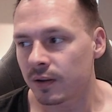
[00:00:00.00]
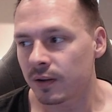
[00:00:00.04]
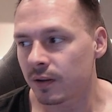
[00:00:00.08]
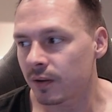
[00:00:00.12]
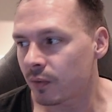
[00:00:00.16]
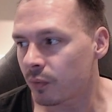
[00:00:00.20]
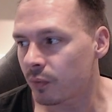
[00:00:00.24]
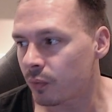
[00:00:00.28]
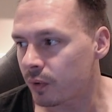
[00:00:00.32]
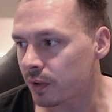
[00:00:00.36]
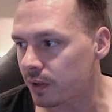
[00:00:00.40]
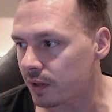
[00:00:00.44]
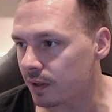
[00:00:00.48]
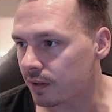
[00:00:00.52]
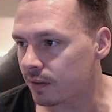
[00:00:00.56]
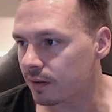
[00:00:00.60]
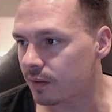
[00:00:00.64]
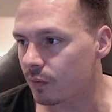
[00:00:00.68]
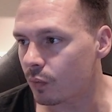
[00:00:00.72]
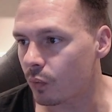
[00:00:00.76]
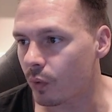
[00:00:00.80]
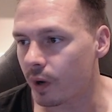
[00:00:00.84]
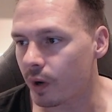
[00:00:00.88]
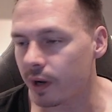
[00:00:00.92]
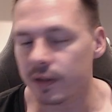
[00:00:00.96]
We get the
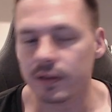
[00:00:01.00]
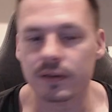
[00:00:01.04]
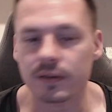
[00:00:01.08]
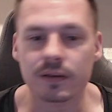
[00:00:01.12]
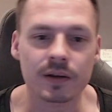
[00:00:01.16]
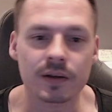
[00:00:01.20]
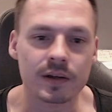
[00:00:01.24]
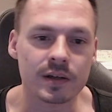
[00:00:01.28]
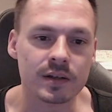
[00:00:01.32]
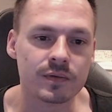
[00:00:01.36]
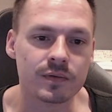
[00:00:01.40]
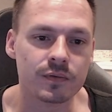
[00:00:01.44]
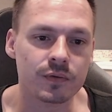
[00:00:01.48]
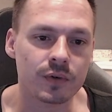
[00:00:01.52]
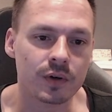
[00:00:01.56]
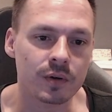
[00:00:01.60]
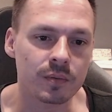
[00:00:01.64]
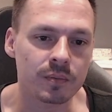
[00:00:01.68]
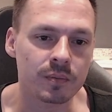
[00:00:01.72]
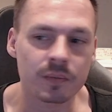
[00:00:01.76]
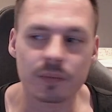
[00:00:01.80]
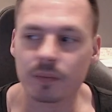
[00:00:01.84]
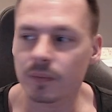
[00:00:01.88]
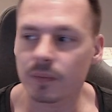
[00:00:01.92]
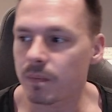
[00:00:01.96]
white text
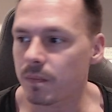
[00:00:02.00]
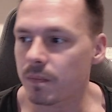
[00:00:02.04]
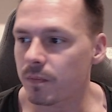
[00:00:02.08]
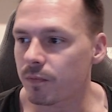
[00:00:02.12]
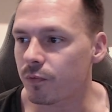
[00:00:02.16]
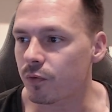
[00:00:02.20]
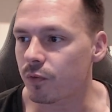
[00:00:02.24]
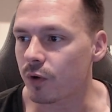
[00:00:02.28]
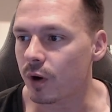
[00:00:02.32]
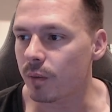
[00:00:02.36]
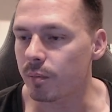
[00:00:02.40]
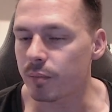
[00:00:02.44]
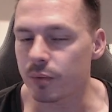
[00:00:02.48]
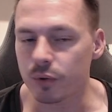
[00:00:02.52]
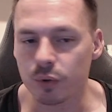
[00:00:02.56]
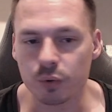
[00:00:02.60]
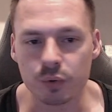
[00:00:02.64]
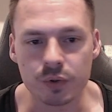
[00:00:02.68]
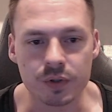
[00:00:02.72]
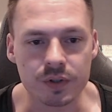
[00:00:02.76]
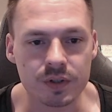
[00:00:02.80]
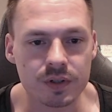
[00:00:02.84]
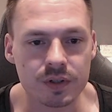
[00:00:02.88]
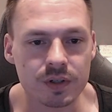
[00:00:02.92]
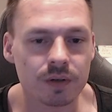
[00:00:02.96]
from
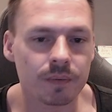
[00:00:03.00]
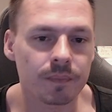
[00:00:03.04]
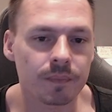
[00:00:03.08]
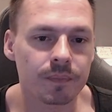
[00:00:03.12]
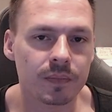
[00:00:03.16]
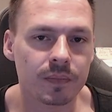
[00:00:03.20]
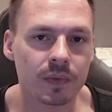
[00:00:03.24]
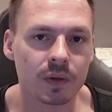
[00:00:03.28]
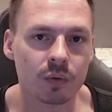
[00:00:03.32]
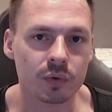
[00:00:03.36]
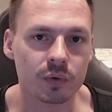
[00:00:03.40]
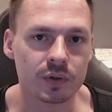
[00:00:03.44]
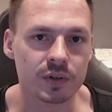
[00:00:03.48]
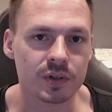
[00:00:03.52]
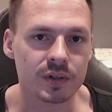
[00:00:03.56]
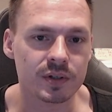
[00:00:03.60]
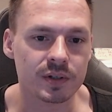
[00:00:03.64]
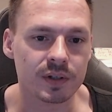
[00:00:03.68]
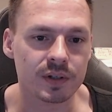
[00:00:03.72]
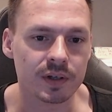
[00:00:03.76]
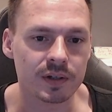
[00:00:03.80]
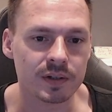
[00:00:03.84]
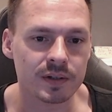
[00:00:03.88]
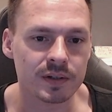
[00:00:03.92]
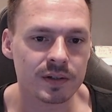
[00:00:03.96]
boot, which is
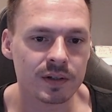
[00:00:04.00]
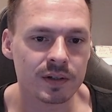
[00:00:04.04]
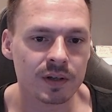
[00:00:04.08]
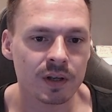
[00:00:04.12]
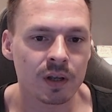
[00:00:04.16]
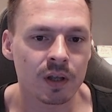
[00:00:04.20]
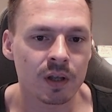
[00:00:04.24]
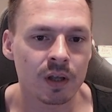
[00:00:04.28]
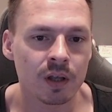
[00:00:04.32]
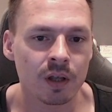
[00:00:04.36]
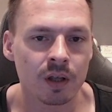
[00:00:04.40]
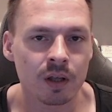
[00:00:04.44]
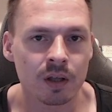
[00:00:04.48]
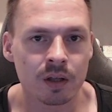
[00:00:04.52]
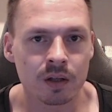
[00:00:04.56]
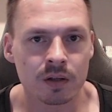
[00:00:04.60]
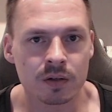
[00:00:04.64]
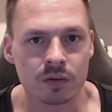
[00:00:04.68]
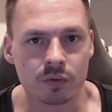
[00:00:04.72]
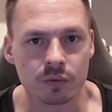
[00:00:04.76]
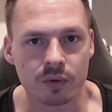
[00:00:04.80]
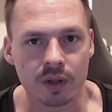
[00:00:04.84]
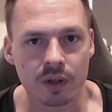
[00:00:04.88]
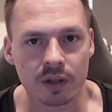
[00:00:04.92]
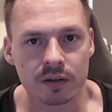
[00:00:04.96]
nice.
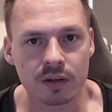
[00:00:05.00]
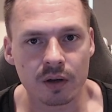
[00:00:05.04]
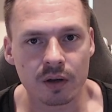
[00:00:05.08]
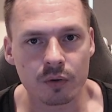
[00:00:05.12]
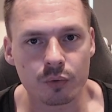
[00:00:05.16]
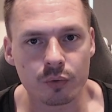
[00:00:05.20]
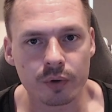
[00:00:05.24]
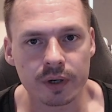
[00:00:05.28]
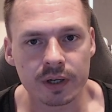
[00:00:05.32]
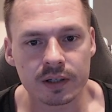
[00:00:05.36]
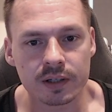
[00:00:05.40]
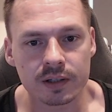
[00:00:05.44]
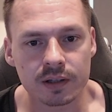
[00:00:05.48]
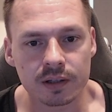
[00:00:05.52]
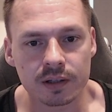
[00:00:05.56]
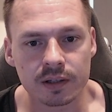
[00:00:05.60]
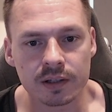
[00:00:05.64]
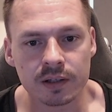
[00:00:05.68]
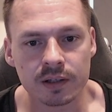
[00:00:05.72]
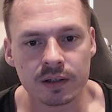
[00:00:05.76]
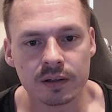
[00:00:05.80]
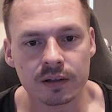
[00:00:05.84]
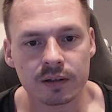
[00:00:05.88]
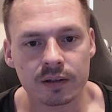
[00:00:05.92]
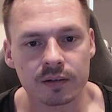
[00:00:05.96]
So that
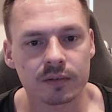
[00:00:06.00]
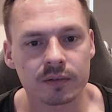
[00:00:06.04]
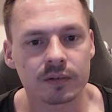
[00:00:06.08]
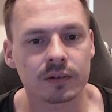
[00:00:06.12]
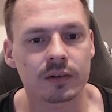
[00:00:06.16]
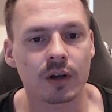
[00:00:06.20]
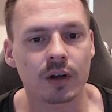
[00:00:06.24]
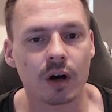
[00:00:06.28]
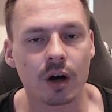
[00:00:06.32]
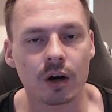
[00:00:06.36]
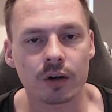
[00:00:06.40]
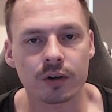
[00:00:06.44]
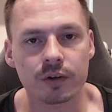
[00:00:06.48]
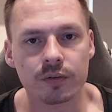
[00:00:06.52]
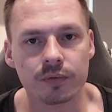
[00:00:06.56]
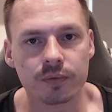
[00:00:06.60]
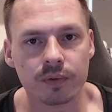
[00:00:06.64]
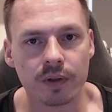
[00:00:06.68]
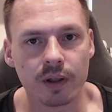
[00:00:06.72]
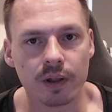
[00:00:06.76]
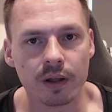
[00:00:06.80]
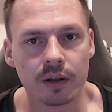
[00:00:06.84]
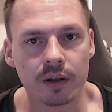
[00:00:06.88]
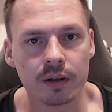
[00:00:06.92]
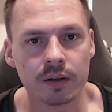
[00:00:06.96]
directly on the
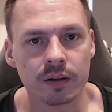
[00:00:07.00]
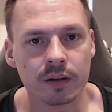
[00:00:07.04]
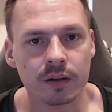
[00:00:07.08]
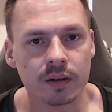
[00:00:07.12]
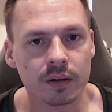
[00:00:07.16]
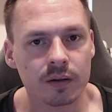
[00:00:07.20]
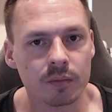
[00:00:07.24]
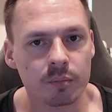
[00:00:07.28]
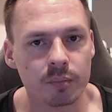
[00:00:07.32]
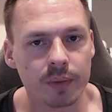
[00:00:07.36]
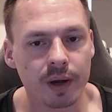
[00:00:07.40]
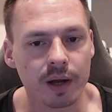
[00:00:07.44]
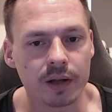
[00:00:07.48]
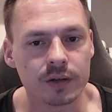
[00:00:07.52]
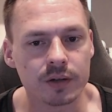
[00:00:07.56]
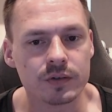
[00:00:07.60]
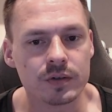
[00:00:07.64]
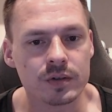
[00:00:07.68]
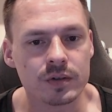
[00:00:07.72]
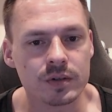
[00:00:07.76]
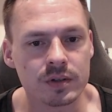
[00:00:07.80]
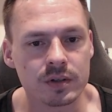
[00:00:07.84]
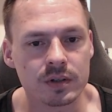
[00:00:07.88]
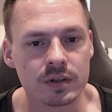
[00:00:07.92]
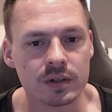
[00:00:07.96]
fly
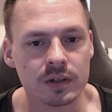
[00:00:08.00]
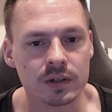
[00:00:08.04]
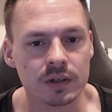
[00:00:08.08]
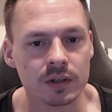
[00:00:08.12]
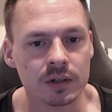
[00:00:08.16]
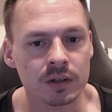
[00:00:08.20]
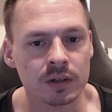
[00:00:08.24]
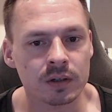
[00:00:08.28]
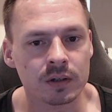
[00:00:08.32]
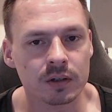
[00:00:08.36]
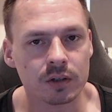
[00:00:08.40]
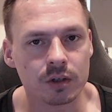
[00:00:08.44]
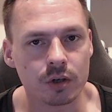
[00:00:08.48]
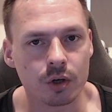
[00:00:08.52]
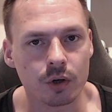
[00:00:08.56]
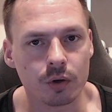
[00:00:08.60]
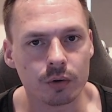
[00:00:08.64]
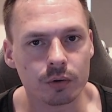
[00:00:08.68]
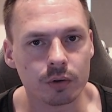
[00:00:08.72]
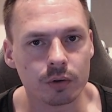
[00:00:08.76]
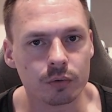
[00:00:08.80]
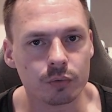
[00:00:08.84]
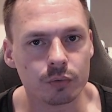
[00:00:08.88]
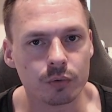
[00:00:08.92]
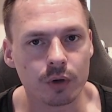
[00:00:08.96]
patches the
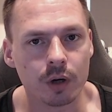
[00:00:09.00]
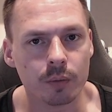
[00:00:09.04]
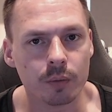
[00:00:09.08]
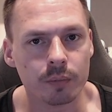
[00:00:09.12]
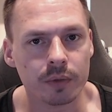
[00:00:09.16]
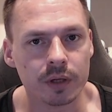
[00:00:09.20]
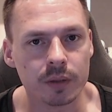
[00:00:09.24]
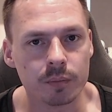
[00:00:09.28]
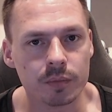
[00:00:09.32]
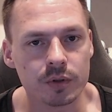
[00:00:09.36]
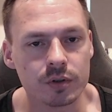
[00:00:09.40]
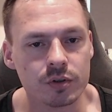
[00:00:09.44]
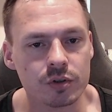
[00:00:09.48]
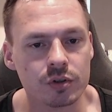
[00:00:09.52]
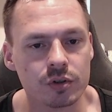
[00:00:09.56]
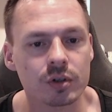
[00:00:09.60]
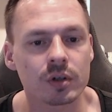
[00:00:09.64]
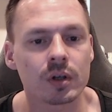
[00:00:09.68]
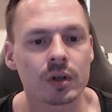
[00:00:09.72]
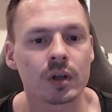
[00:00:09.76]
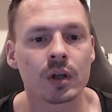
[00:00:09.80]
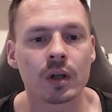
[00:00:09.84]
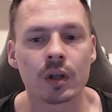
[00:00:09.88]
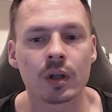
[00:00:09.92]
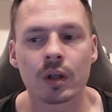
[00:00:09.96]
kernel ROM image
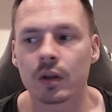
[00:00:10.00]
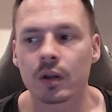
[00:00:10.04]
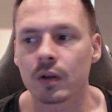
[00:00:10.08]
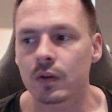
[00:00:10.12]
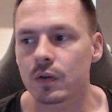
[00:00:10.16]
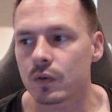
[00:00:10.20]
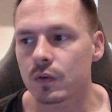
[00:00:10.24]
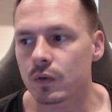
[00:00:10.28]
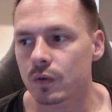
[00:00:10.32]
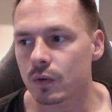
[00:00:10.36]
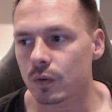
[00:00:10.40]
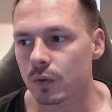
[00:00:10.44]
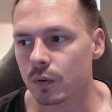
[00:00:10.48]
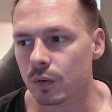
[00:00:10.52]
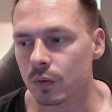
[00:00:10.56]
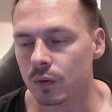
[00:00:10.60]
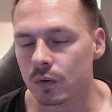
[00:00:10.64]
to